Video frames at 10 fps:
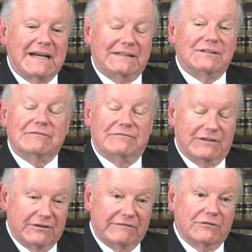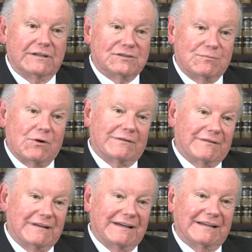I did a very very smart
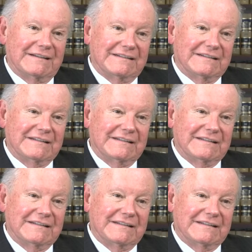thing